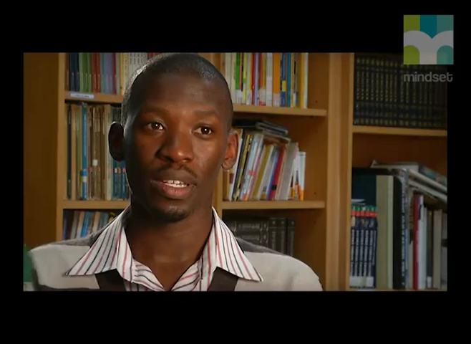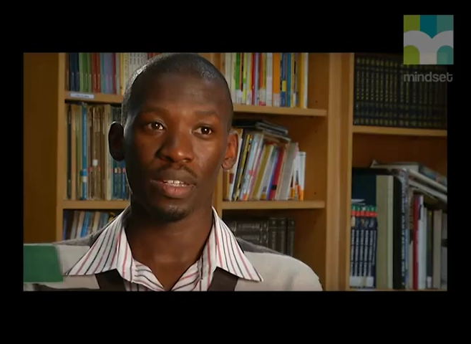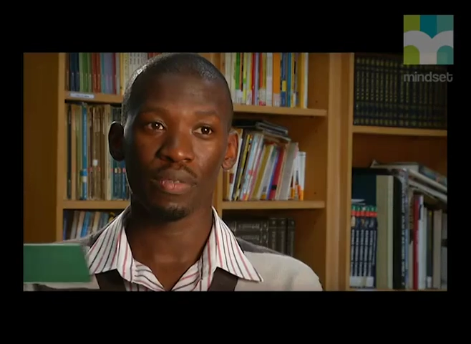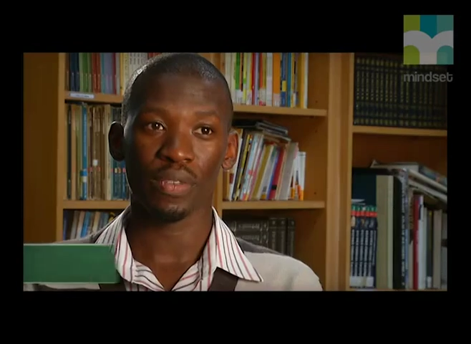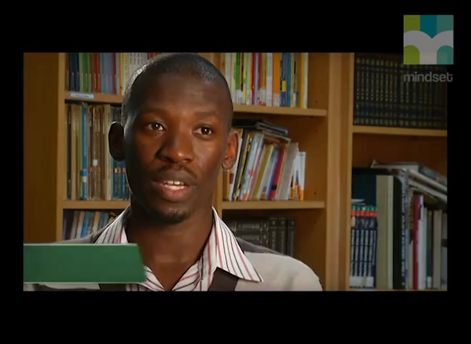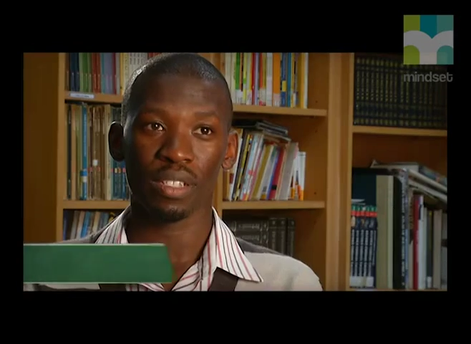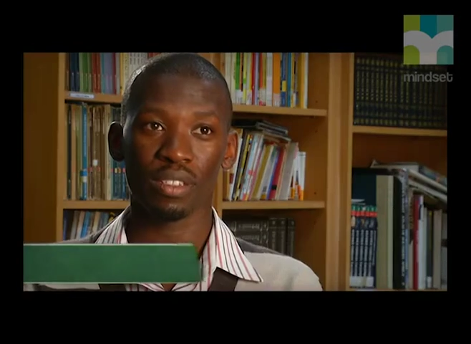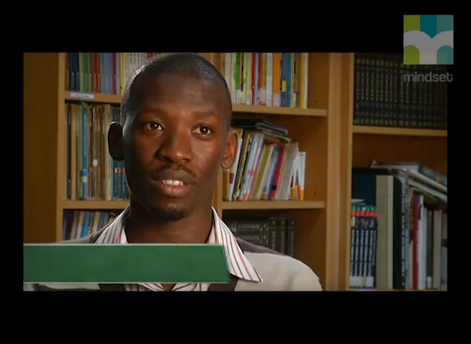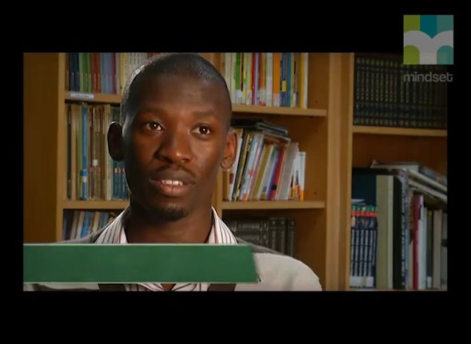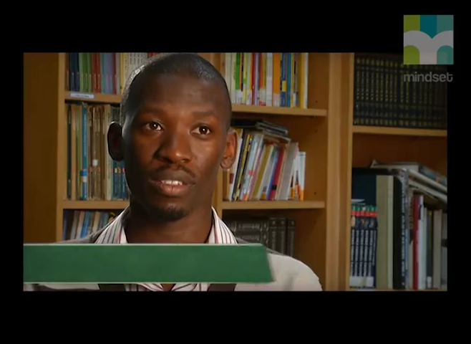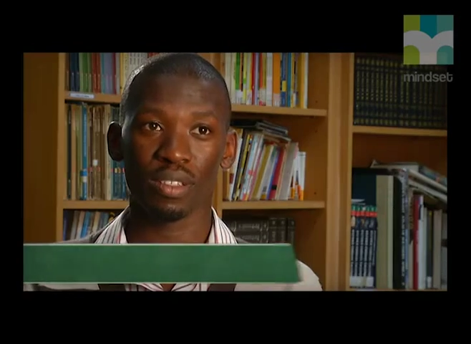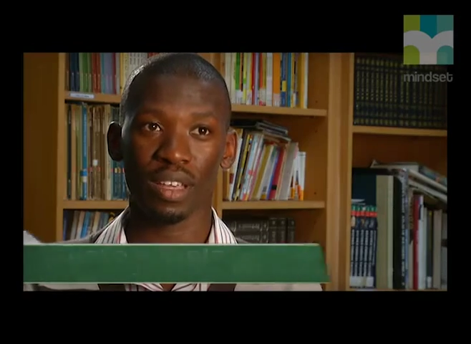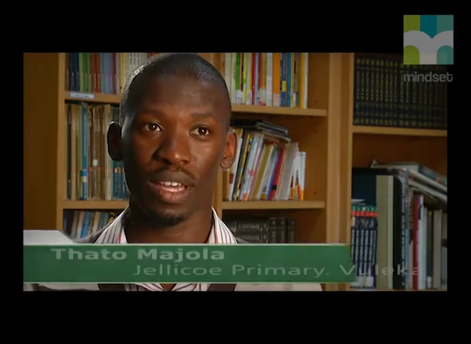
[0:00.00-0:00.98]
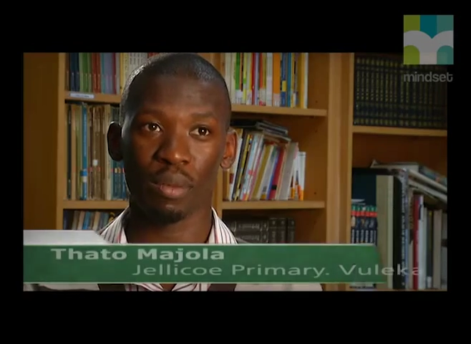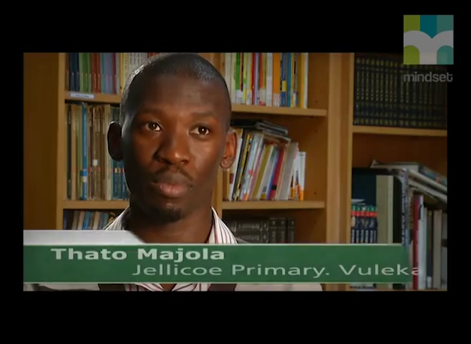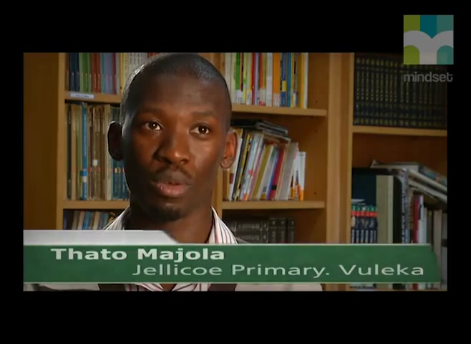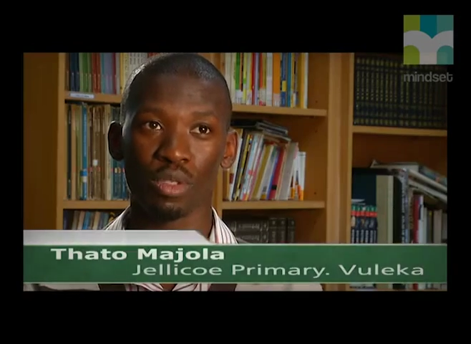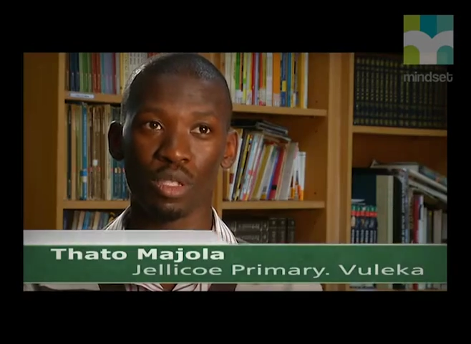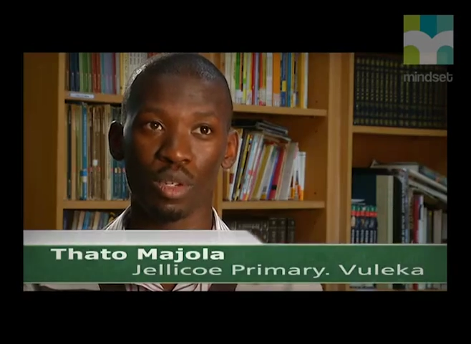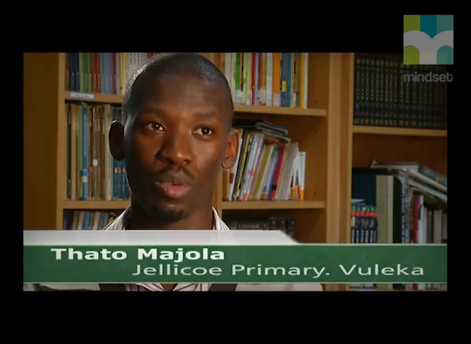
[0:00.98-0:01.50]
In fact, I
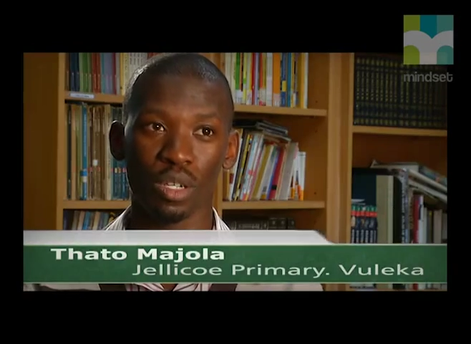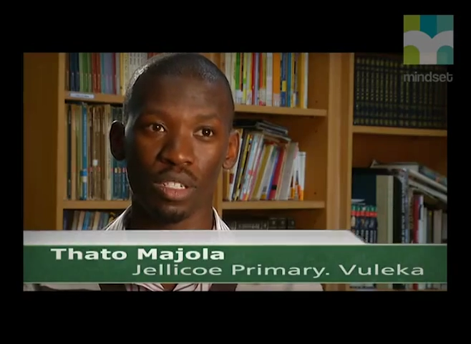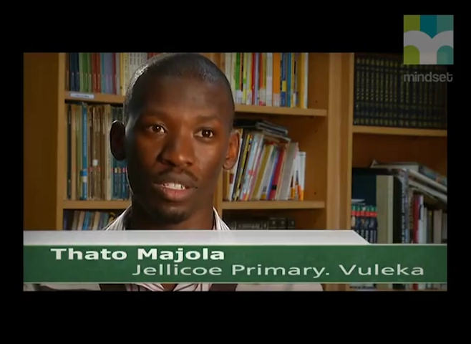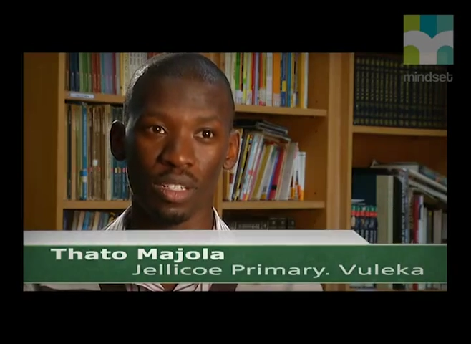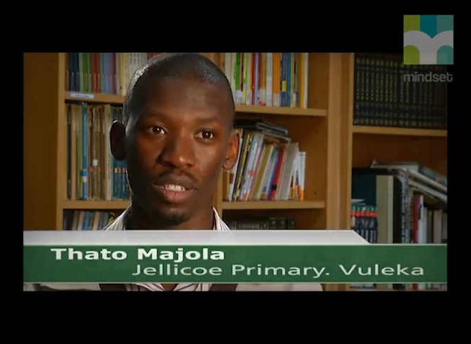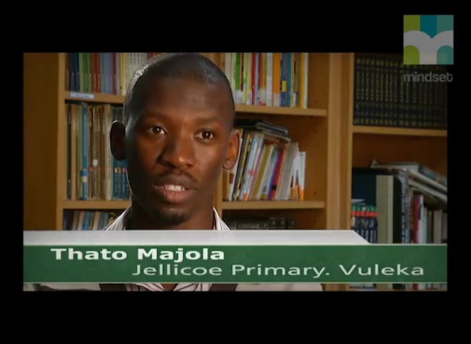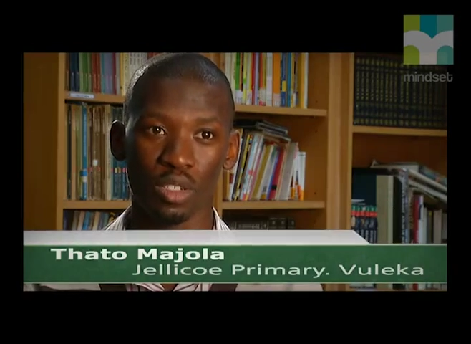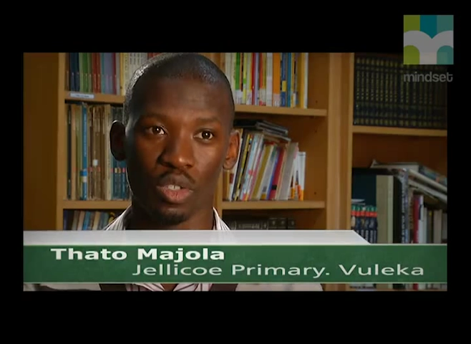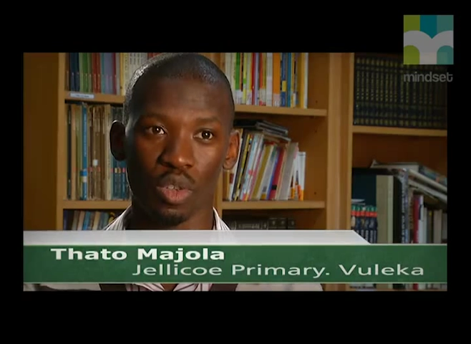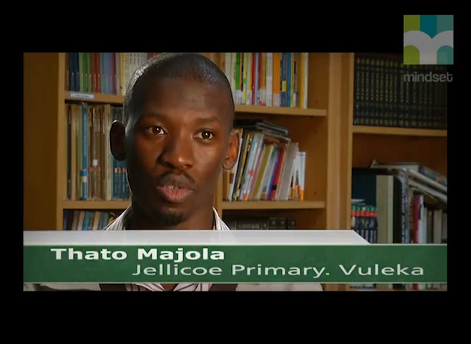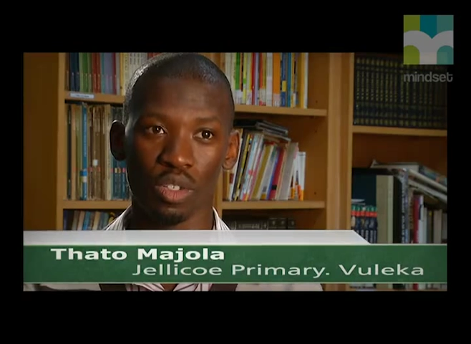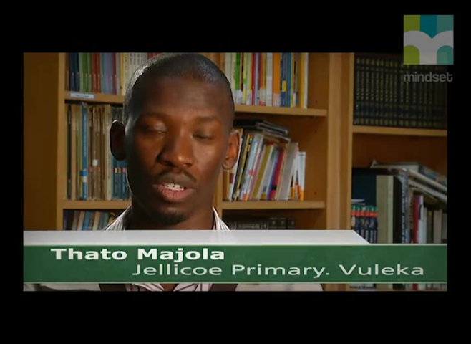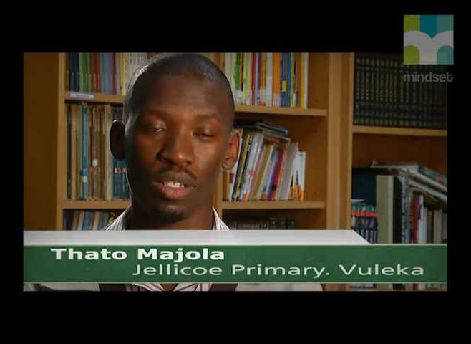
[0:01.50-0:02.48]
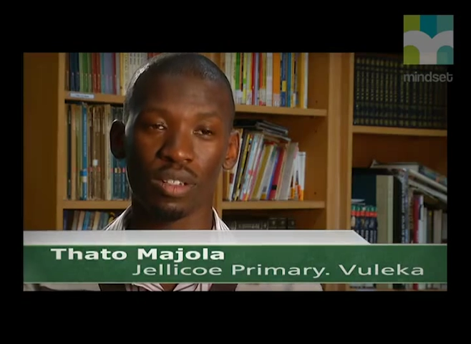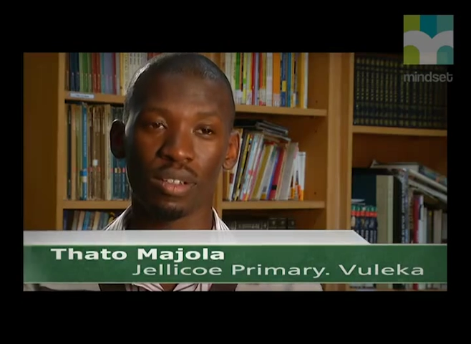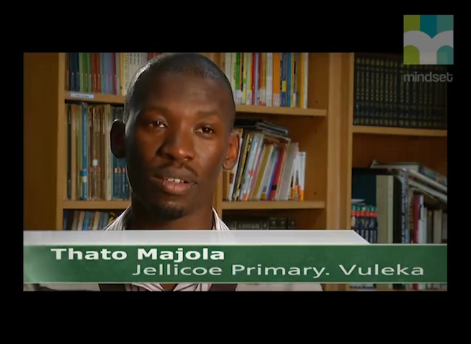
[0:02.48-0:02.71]
posed the question as a joke